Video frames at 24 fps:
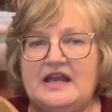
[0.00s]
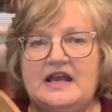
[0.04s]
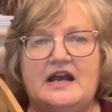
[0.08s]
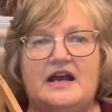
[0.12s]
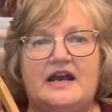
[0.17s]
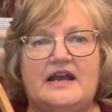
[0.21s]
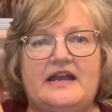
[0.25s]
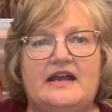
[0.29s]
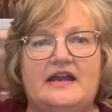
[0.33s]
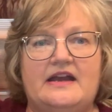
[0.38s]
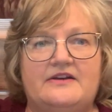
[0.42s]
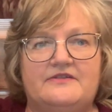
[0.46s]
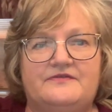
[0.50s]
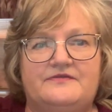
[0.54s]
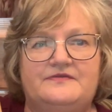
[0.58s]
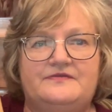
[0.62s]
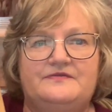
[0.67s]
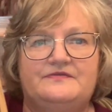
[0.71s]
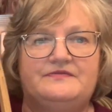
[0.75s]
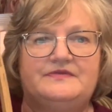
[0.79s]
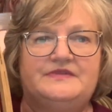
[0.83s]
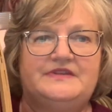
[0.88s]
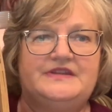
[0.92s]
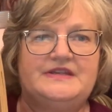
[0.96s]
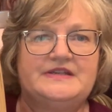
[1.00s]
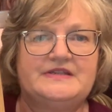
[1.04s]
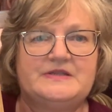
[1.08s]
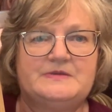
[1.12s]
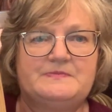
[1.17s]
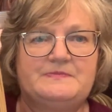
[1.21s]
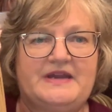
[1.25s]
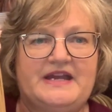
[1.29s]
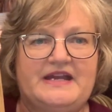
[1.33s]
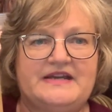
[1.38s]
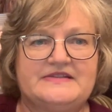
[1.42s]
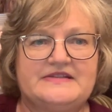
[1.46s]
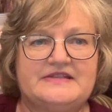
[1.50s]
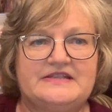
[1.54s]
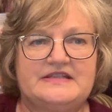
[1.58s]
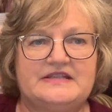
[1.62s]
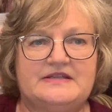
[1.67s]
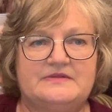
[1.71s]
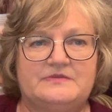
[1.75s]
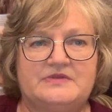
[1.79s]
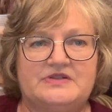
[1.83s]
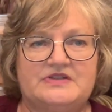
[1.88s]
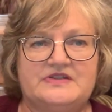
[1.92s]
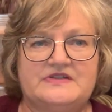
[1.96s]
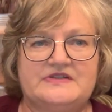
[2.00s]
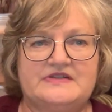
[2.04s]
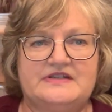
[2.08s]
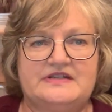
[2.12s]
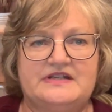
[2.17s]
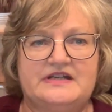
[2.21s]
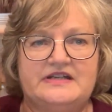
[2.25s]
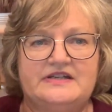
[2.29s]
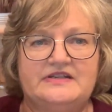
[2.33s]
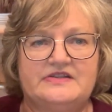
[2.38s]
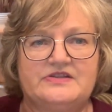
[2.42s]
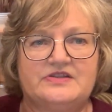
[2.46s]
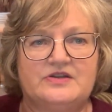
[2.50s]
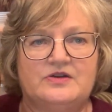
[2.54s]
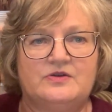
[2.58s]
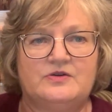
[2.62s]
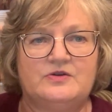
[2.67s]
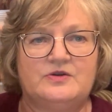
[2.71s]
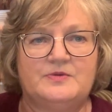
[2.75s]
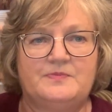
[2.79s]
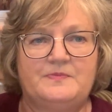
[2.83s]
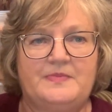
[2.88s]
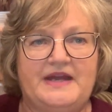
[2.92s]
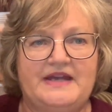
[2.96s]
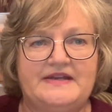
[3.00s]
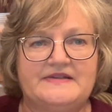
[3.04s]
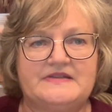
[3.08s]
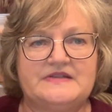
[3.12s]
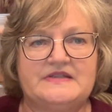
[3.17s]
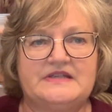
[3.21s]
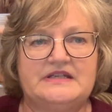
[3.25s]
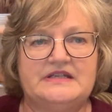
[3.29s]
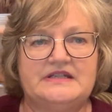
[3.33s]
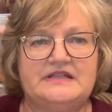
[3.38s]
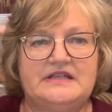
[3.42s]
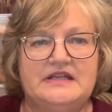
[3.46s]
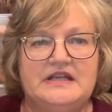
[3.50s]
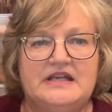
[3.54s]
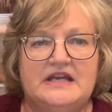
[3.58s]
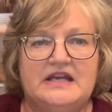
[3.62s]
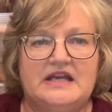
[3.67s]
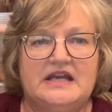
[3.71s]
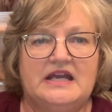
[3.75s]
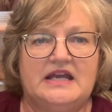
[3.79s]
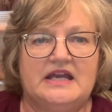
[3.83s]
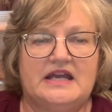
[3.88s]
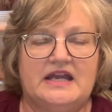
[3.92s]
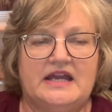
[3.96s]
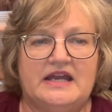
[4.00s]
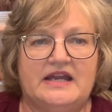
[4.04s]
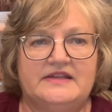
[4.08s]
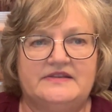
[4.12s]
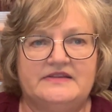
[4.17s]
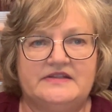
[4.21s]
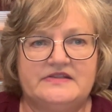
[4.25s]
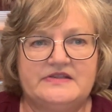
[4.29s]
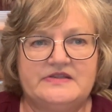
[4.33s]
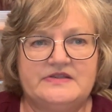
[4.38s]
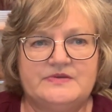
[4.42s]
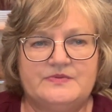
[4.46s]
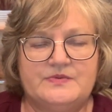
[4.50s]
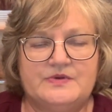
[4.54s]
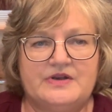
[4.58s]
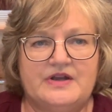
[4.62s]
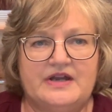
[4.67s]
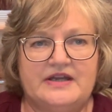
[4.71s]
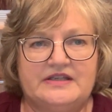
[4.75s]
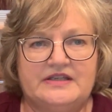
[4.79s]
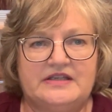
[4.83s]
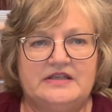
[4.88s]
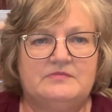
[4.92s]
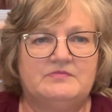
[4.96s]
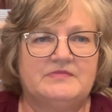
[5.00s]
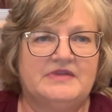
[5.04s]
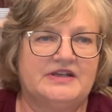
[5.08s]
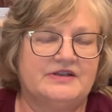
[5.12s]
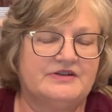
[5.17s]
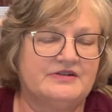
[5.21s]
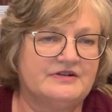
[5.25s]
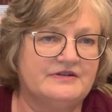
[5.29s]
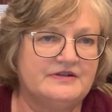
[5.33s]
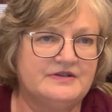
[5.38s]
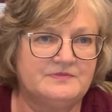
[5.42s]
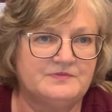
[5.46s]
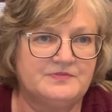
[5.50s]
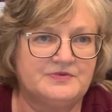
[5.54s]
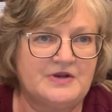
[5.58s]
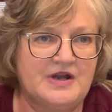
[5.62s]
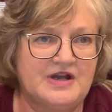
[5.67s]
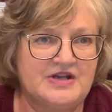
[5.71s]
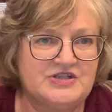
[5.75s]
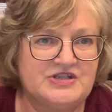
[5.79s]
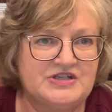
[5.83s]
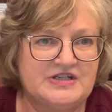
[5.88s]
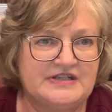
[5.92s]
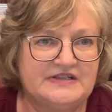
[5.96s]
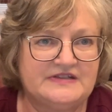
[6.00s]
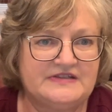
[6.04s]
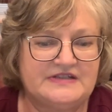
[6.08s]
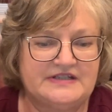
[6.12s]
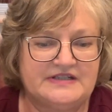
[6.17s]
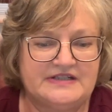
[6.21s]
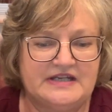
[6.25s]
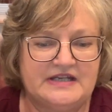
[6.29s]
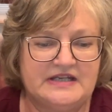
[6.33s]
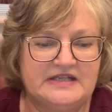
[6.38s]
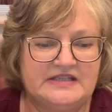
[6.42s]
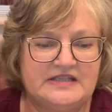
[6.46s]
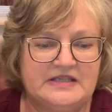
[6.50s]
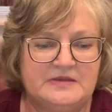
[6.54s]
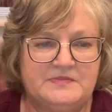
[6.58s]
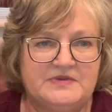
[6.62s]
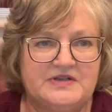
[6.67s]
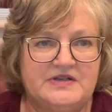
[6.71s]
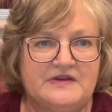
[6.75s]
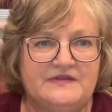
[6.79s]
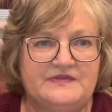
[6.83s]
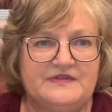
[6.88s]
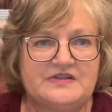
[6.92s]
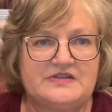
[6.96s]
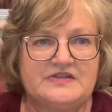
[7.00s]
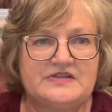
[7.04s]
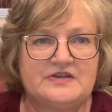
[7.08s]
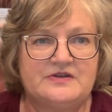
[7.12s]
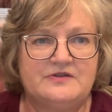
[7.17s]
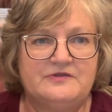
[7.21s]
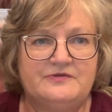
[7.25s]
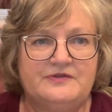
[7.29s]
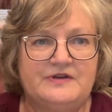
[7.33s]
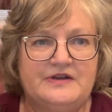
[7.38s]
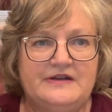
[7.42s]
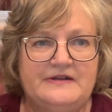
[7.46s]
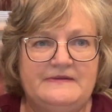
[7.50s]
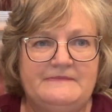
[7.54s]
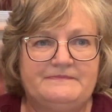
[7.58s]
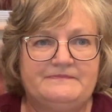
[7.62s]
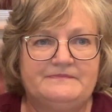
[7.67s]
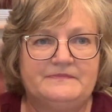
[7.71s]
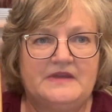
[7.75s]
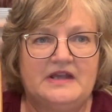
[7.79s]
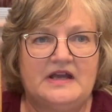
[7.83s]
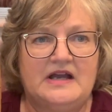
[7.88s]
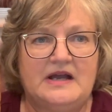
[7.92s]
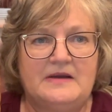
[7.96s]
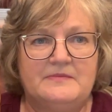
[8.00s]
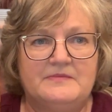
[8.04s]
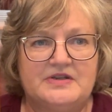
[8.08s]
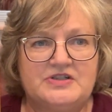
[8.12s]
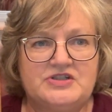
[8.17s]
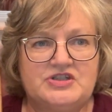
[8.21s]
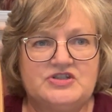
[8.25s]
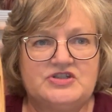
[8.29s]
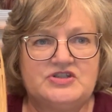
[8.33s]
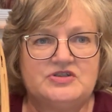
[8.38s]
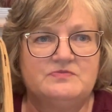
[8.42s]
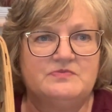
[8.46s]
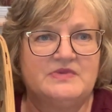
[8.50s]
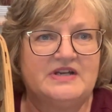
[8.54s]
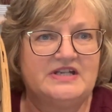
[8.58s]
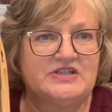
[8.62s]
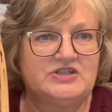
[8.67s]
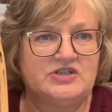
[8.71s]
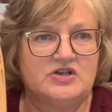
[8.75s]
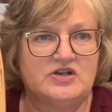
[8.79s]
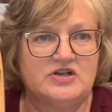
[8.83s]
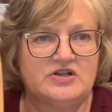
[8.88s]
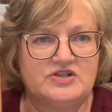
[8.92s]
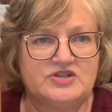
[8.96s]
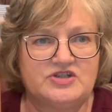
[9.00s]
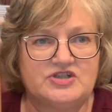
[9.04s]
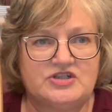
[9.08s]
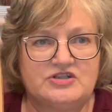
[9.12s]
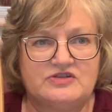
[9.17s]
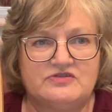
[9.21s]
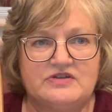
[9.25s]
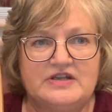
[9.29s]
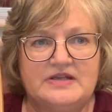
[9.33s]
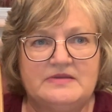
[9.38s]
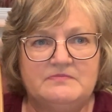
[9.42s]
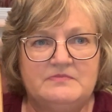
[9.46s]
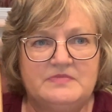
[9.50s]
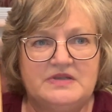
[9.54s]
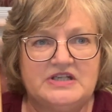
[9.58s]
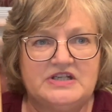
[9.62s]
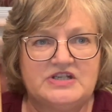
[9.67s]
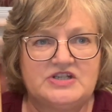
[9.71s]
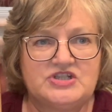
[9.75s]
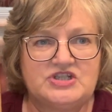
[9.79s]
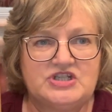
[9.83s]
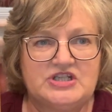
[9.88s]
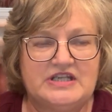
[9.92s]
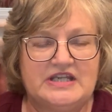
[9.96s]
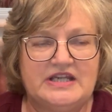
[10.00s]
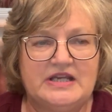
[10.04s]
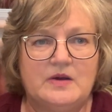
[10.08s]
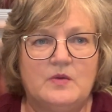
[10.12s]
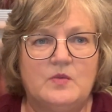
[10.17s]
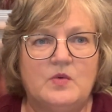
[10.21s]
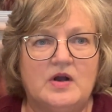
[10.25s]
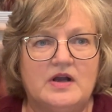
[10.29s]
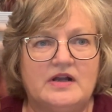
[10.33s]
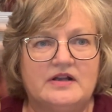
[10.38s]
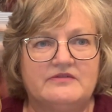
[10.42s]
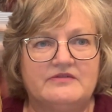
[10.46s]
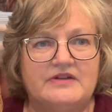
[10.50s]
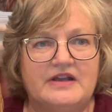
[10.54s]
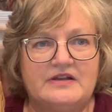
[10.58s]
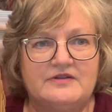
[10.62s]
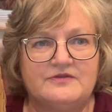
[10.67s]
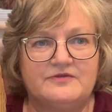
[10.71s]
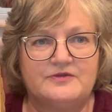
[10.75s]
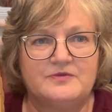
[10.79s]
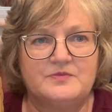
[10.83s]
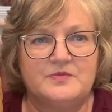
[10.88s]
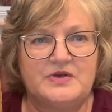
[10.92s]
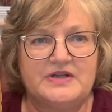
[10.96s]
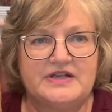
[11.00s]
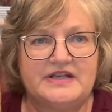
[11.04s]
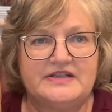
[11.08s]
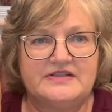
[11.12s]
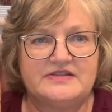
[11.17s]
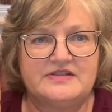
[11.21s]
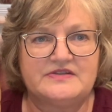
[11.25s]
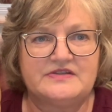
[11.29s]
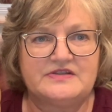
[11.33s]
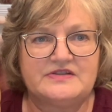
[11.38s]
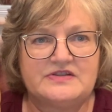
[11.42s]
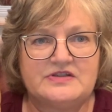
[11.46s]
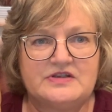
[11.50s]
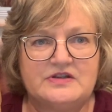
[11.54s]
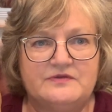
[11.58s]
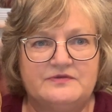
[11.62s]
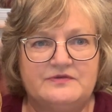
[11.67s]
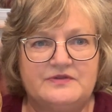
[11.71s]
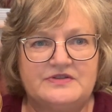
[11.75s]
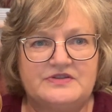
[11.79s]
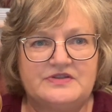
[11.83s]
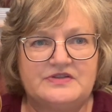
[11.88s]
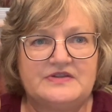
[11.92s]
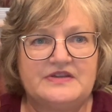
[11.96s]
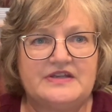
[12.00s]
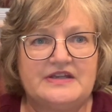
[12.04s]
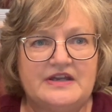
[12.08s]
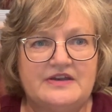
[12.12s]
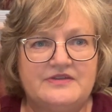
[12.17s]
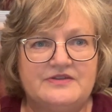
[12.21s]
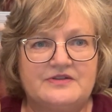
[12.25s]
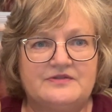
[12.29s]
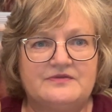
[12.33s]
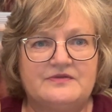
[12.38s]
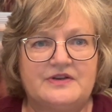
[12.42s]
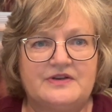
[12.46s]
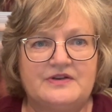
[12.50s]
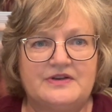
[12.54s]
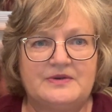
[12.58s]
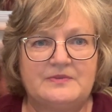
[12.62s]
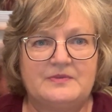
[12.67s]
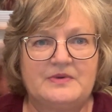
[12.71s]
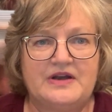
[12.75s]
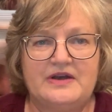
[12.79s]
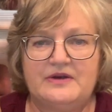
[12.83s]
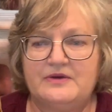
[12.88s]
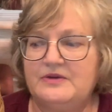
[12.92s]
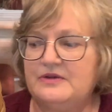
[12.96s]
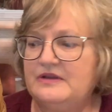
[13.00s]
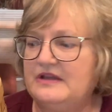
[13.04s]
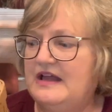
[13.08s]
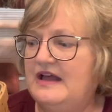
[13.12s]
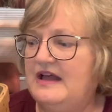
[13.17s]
I have this basket, which is a nice oak basket, and this is where I keep my current project, and I keep it on the sofa, much to my dog's chagrin, because she can't walk around from one end of the sofa to the other very well.